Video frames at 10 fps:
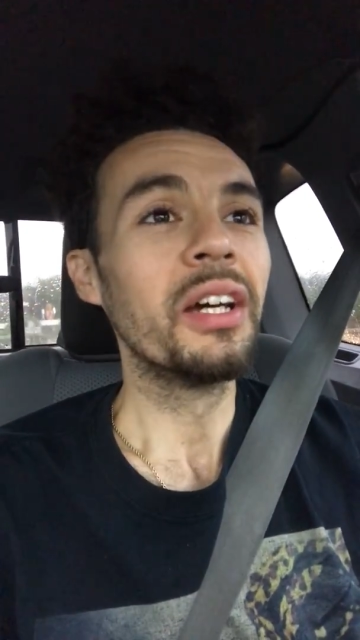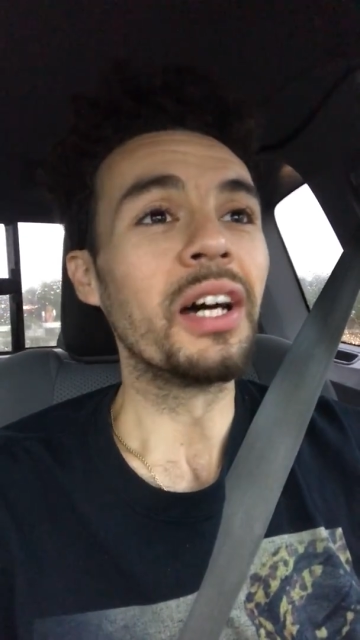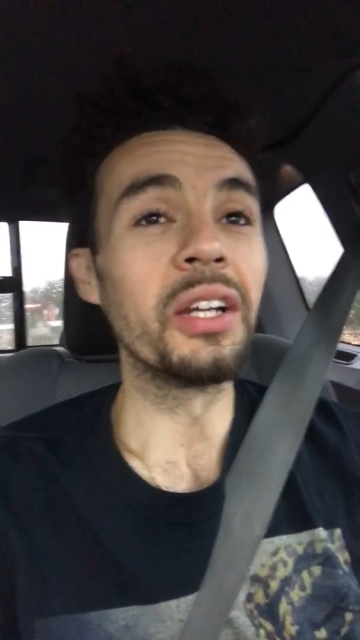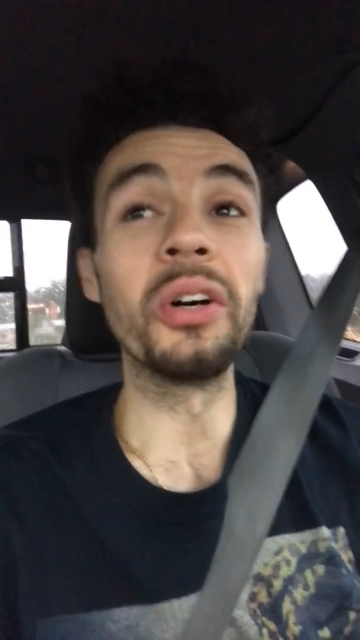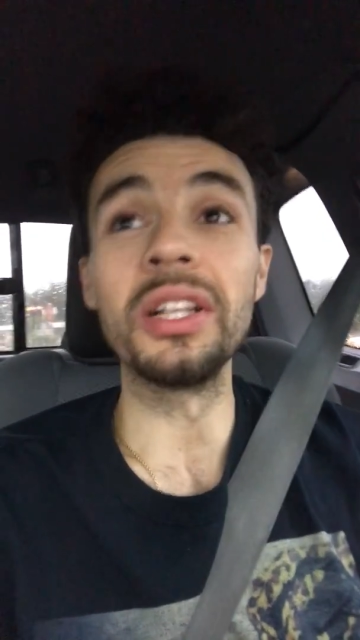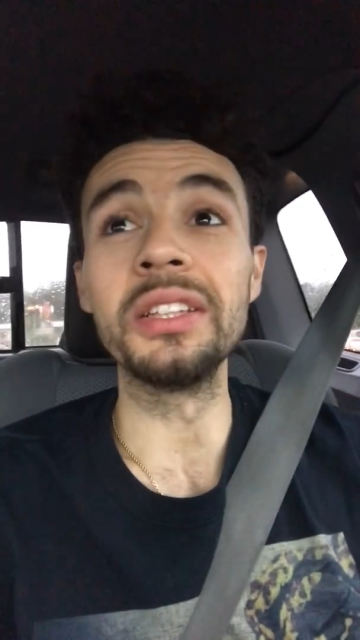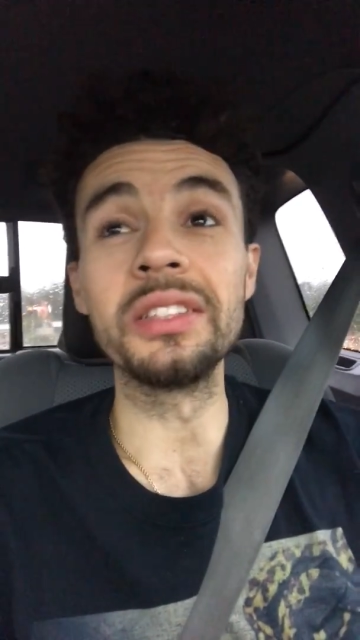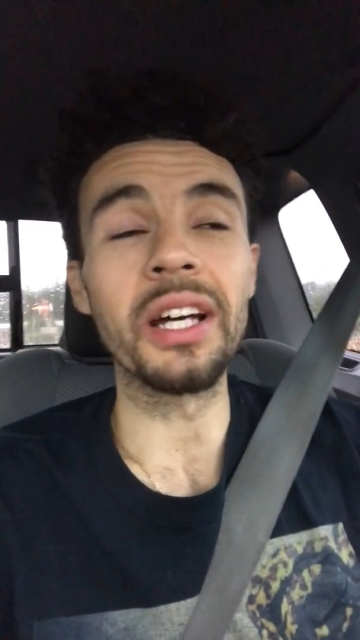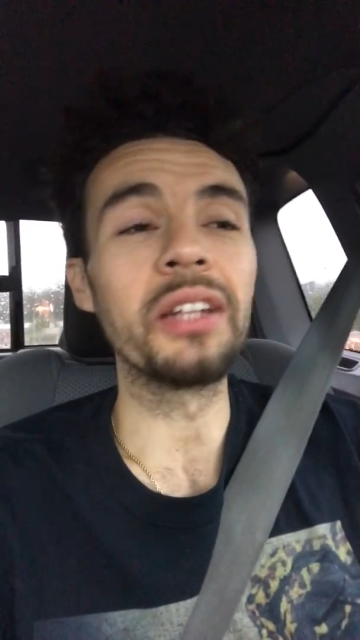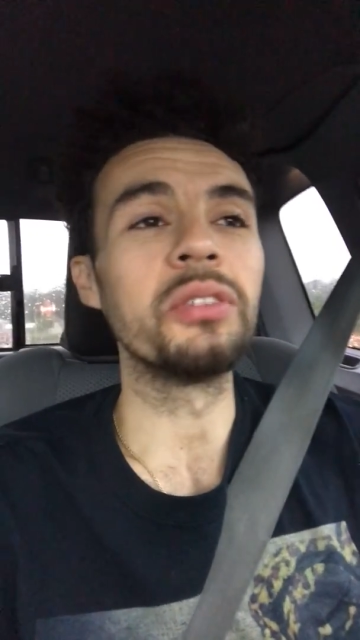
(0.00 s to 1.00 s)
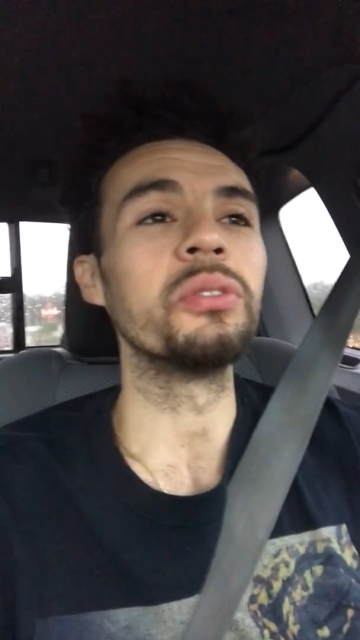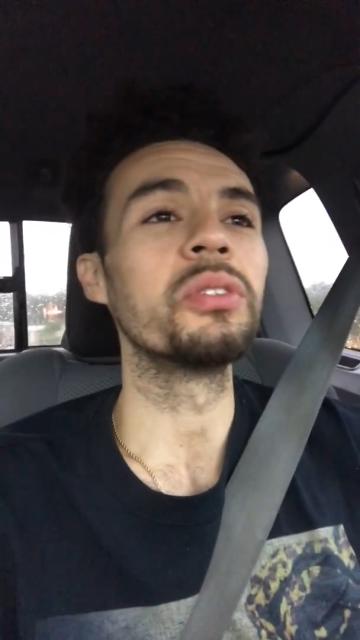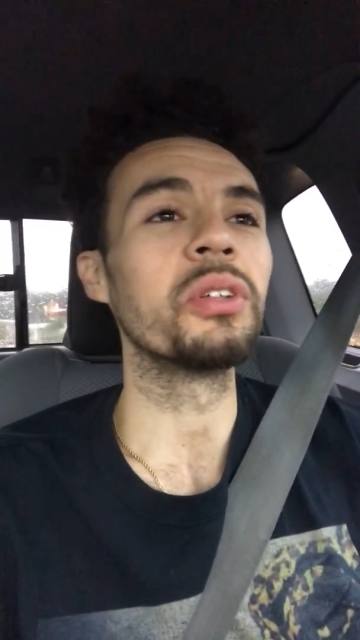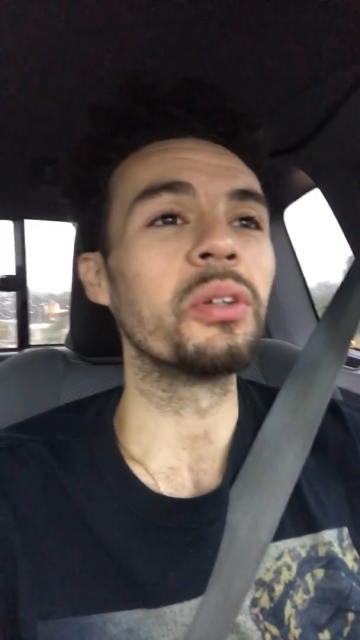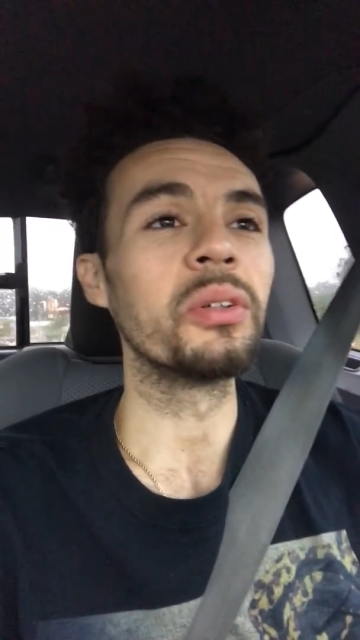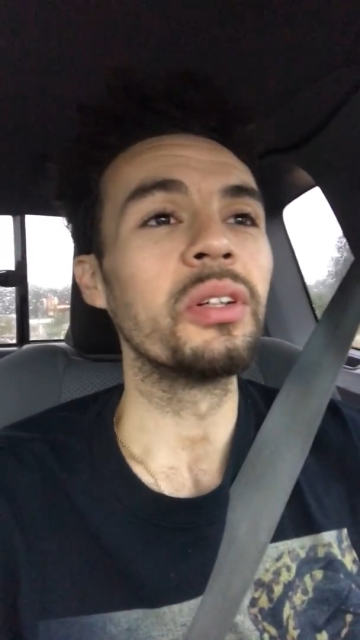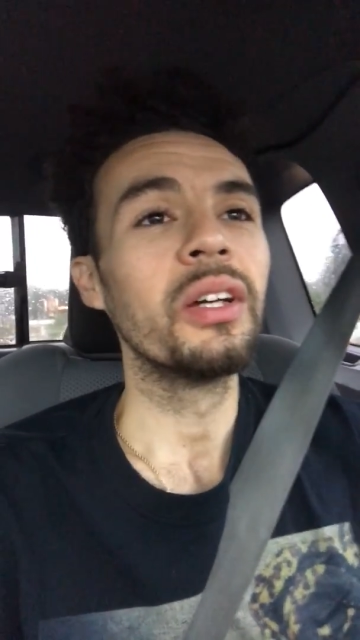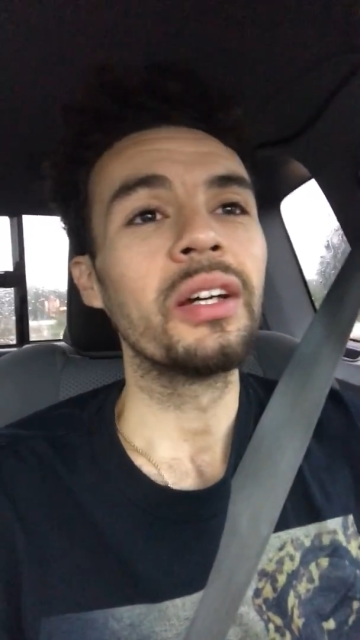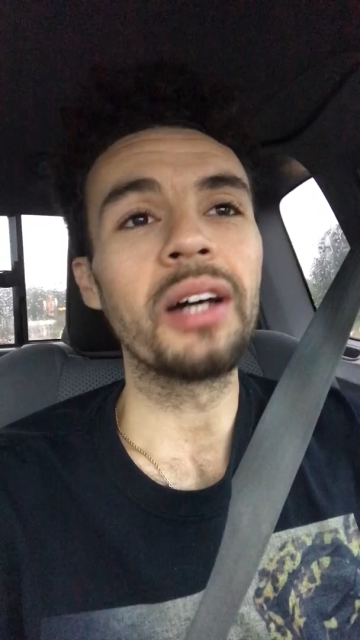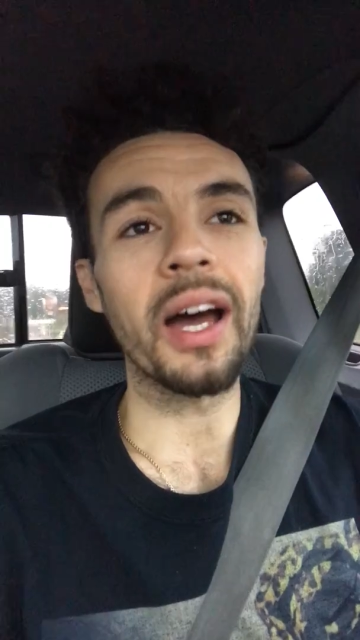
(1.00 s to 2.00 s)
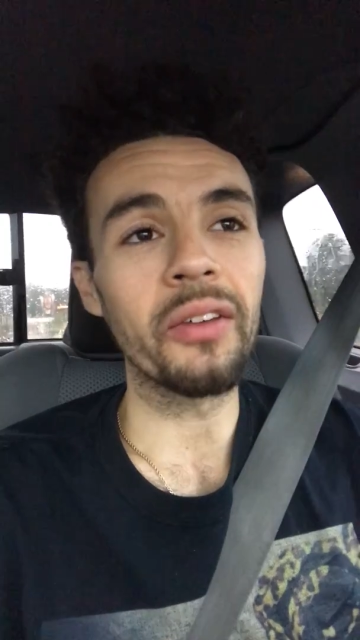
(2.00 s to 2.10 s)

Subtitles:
I know at least I do. So I